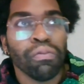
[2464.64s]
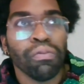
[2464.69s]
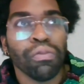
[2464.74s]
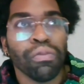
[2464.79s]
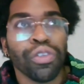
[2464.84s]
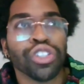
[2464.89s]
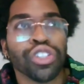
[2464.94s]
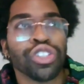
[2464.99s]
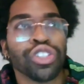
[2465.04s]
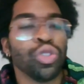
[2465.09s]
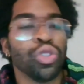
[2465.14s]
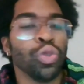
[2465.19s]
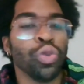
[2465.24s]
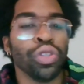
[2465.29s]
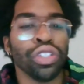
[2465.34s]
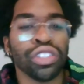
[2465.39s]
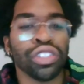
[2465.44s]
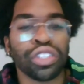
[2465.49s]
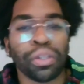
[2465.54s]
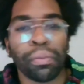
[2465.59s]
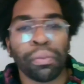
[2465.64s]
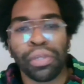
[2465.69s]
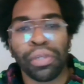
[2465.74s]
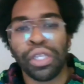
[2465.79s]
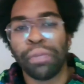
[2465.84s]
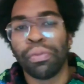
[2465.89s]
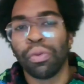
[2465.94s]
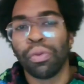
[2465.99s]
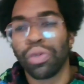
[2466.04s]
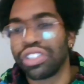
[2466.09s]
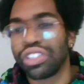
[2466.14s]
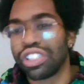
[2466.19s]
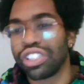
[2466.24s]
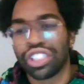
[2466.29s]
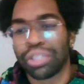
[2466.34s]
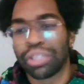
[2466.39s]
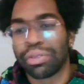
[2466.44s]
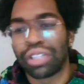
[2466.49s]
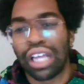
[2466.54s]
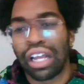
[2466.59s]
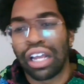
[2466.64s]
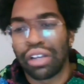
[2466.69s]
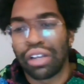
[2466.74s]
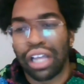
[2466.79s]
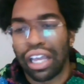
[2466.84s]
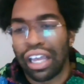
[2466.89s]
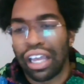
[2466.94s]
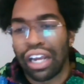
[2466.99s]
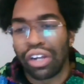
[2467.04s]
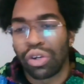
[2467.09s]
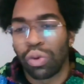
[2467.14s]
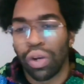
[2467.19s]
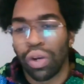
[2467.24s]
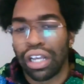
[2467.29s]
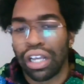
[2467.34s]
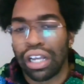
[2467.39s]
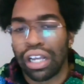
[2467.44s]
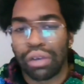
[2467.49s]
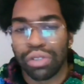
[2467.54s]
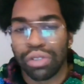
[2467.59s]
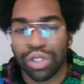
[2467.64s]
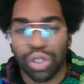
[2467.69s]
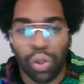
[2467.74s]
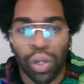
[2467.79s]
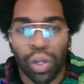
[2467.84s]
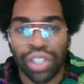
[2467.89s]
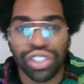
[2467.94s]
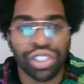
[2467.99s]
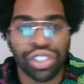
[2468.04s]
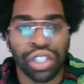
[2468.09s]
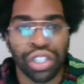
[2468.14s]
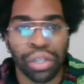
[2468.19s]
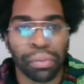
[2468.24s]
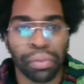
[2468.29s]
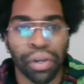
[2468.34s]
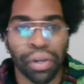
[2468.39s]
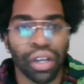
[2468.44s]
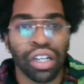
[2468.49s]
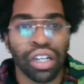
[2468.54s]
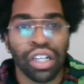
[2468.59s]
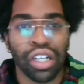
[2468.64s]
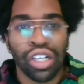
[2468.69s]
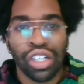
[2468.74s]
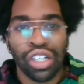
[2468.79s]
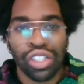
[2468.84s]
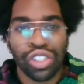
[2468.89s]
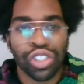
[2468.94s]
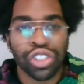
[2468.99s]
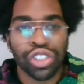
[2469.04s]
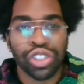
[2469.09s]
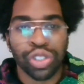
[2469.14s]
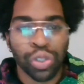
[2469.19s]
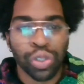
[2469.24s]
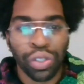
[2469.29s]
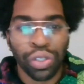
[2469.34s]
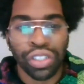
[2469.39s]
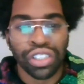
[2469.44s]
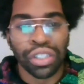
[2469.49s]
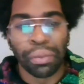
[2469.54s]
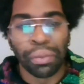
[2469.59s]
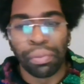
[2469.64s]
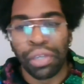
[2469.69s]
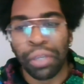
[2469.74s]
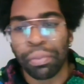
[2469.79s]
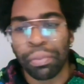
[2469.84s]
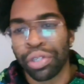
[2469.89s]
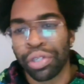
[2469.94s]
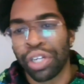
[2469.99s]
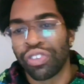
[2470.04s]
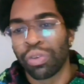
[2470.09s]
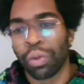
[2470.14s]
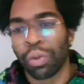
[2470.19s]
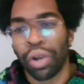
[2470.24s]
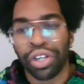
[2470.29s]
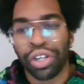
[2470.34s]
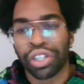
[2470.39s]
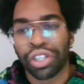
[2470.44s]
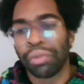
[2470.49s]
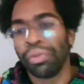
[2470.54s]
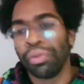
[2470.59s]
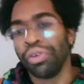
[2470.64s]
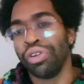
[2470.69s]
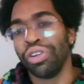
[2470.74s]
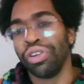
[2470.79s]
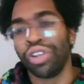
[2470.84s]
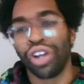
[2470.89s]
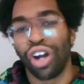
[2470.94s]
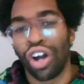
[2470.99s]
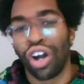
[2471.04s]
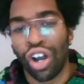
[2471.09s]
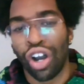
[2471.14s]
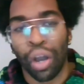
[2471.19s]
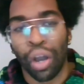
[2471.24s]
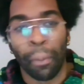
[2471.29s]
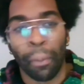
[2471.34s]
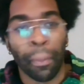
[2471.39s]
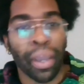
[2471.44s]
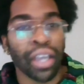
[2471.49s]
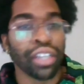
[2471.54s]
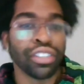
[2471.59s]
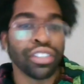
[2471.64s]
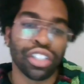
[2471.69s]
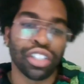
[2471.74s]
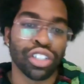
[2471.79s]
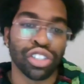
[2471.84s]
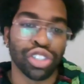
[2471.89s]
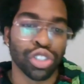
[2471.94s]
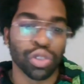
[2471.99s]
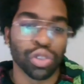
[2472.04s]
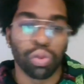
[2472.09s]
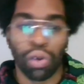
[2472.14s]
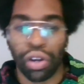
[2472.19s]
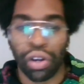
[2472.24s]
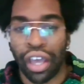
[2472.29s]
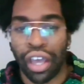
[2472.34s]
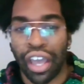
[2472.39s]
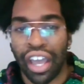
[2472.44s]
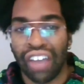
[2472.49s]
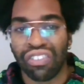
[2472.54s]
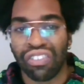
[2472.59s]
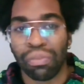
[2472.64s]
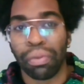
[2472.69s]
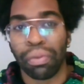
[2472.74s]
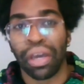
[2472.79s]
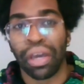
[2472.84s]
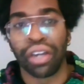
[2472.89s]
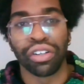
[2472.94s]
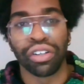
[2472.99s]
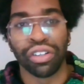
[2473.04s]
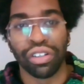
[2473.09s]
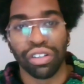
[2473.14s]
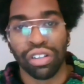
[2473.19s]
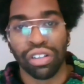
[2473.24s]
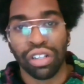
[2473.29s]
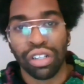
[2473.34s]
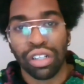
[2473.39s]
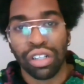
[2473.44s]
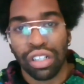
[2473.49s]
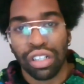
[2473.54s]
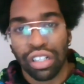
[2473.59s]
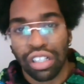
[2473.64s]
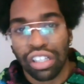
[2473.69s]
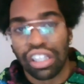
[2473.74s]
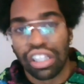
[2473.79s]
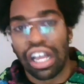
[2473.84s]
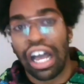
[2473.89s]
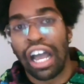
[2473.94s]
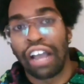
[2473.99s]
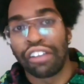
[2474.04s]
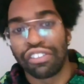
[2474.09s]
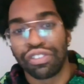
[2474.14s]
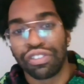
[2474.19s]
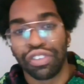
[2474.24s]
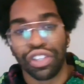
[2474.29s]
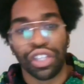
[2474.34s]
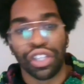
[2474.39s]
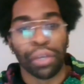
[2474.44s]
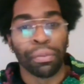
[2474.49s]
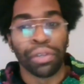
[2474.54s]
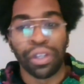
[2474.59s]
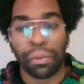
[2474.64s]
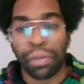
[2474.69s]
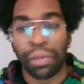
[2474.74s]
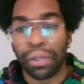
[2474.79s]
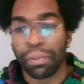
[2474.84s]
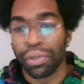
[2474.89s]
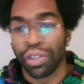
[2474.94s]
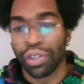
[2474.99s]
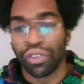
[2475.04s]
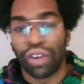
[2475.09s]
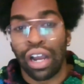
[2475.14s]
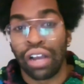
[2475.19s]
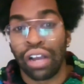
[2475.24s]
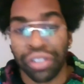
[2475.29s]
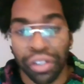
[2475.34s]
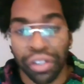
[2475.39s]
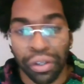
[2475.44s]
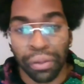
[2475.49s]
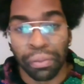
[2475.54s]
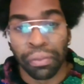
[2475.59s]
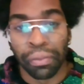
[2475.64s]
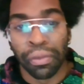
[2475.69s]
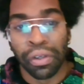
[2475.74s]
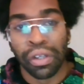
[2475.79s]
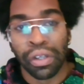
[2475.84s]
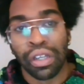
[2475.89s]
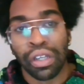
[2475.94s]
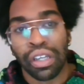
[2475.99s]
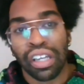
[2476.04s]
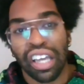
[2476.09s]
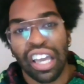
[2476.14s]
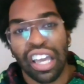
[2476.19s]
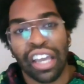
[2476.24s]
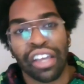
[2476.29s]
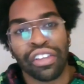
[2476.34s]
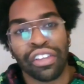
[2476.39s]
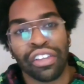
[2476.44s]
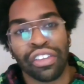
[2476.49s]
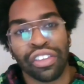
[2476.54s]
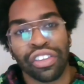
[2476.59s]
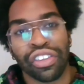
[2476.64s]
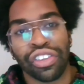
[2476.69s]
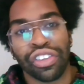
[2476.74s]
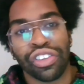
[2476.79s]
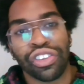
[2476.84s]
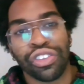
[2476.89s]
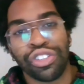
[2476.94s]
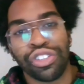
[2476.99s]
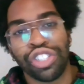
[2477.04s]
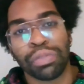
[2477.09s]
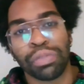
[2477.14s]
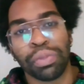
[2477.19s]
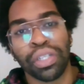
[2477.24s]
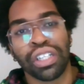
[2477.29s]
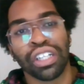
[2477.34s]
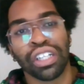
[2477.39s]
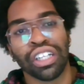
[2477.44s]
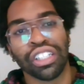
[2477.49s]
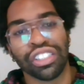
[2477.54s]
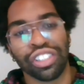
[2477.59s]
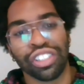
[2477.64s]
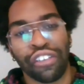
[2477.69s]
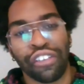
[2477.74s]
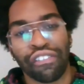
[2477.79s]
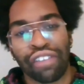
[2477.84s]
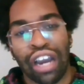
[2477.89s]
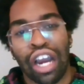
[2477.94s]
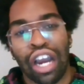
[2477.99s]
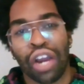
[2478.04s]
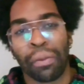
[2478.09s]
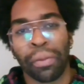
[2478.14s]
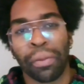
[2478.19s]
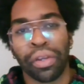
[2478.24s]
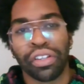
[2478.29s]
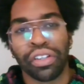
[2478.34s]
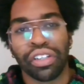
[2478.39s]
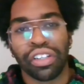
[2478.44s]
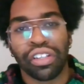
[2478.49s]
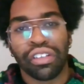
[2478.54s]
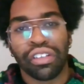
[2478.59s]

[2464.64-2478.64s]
the students and people, which isn't something I had like I was questioning, but the students and people and everyone in the community are all amazing and just want to have better lives for them and the people around them. And just because an environment